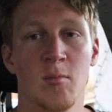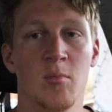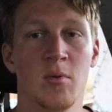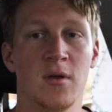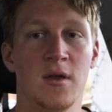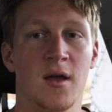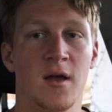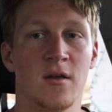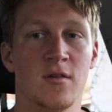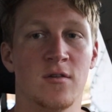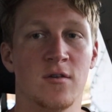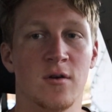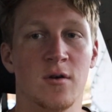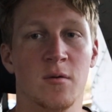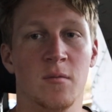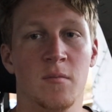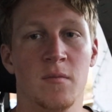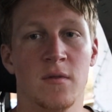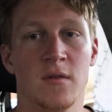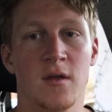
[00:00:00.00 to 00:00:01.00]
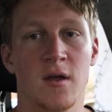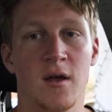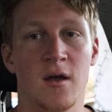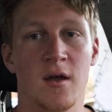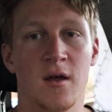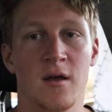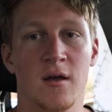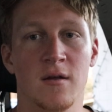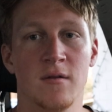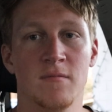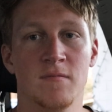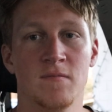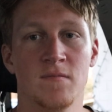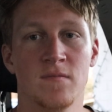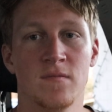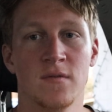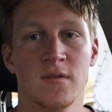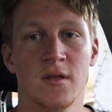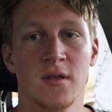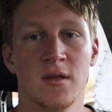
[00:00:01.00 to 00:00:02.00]
yeah, so
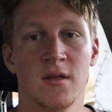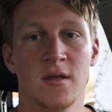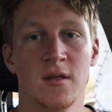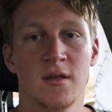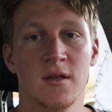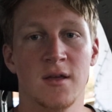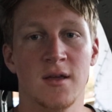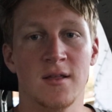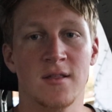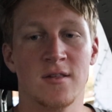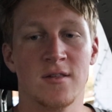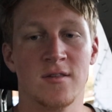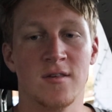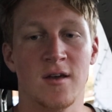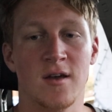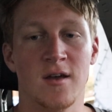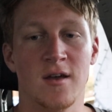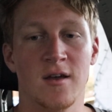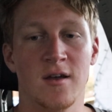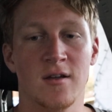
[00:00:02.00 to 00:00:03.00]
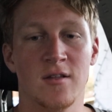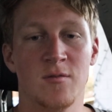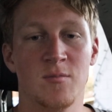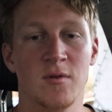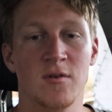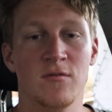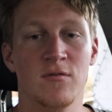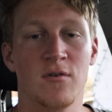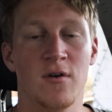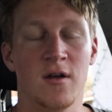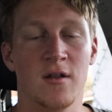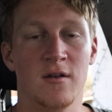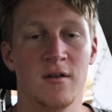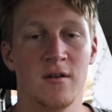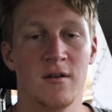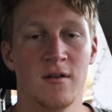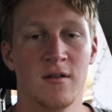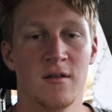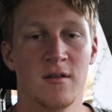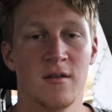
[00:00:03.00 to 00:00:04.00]
it's been fun,
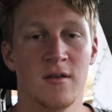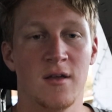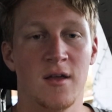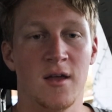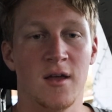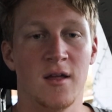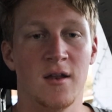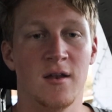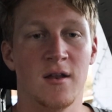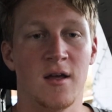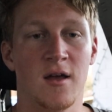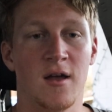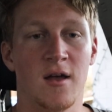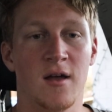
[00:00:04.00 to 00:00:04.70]
and